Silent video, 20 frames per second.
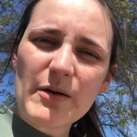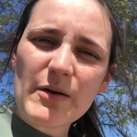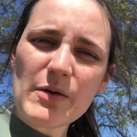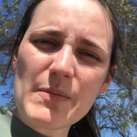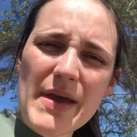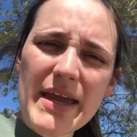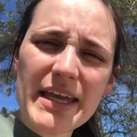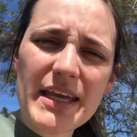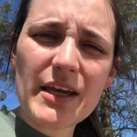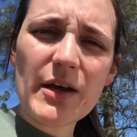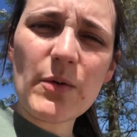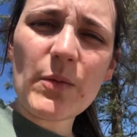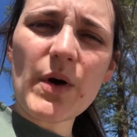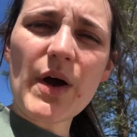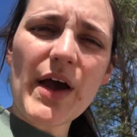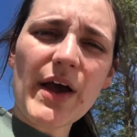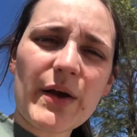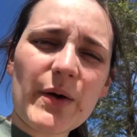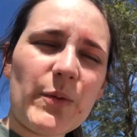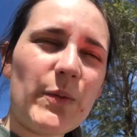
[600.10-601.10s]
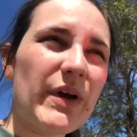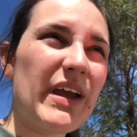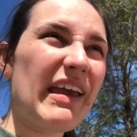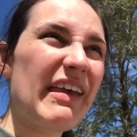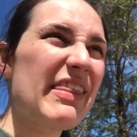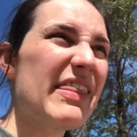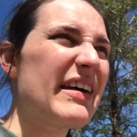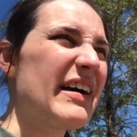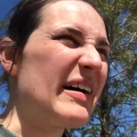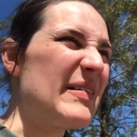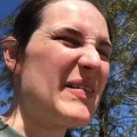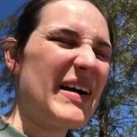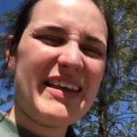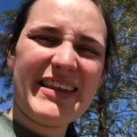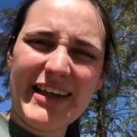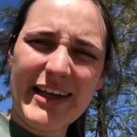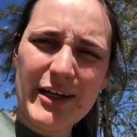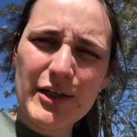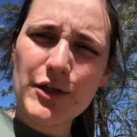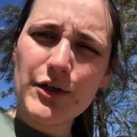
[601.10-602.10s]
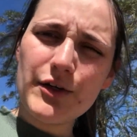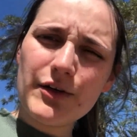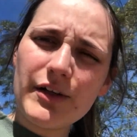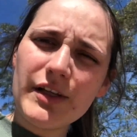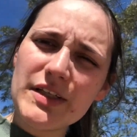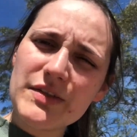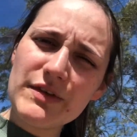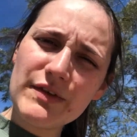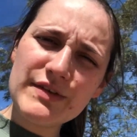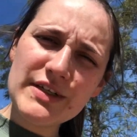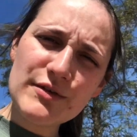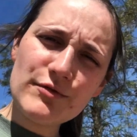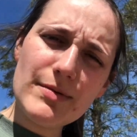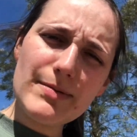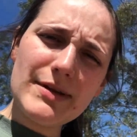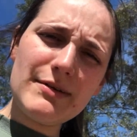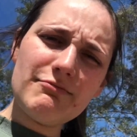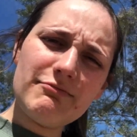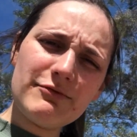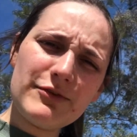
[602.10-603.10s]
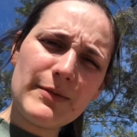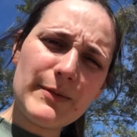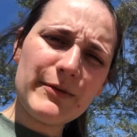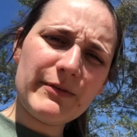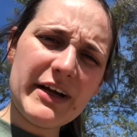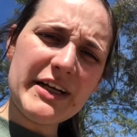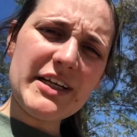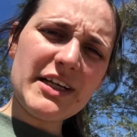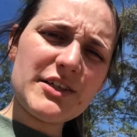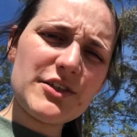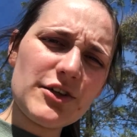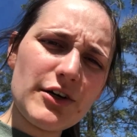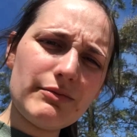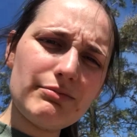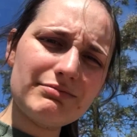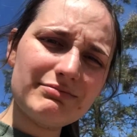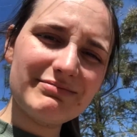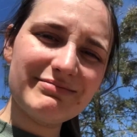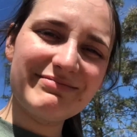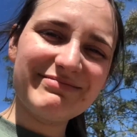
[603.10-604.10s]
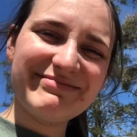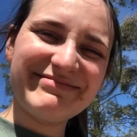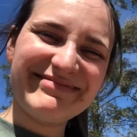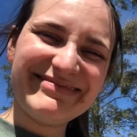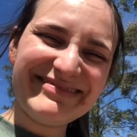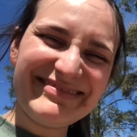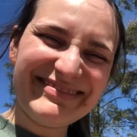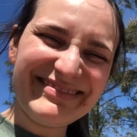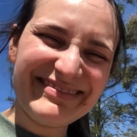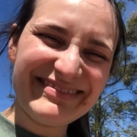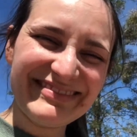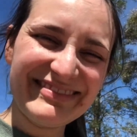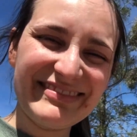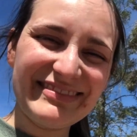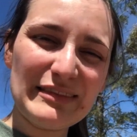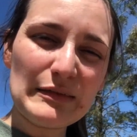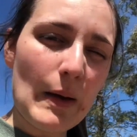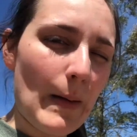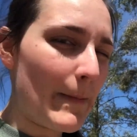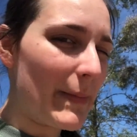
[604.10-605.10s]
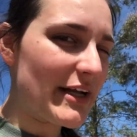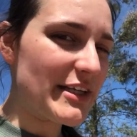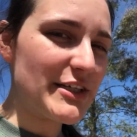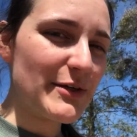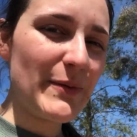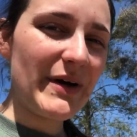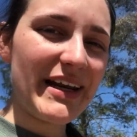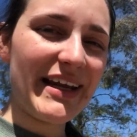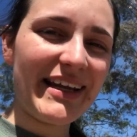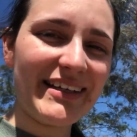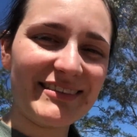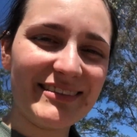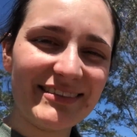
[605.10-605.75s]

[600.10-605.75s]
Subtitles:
We're making it work with I think $2.50 ribbon from the reject shop. Budget wedding.